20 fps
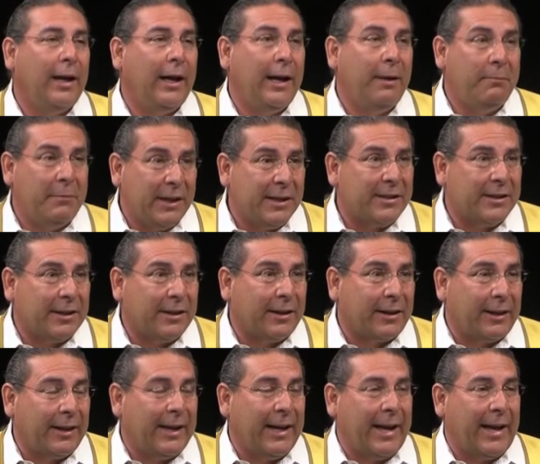I'm Neskut
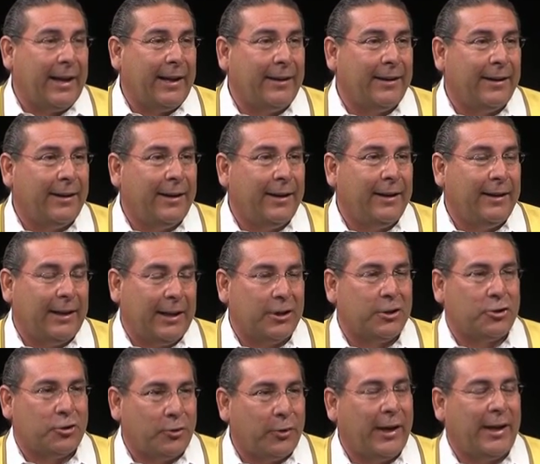clan, and
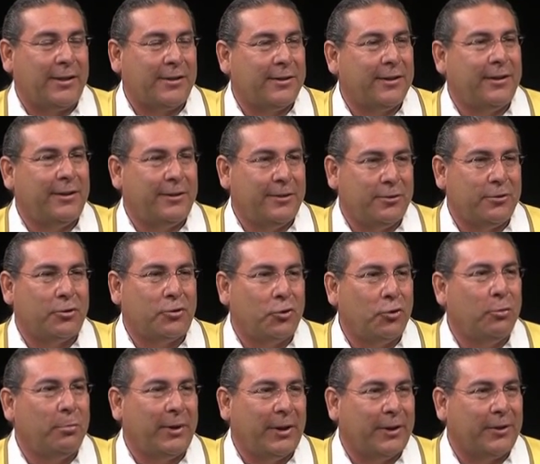that's translated as a
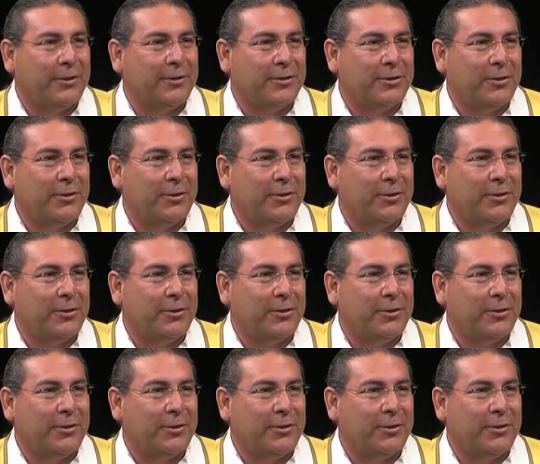tool maker.